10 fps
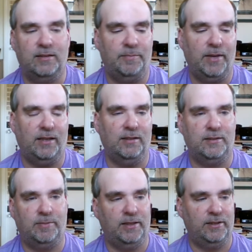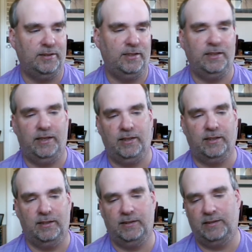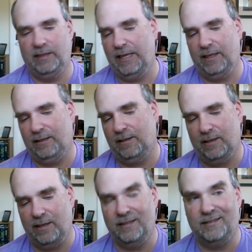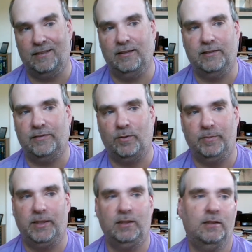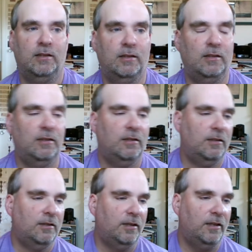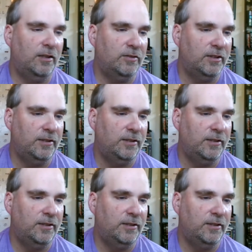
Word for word: Yeah. I don't know. I don't know if that's politically incorrect or what. Who knows?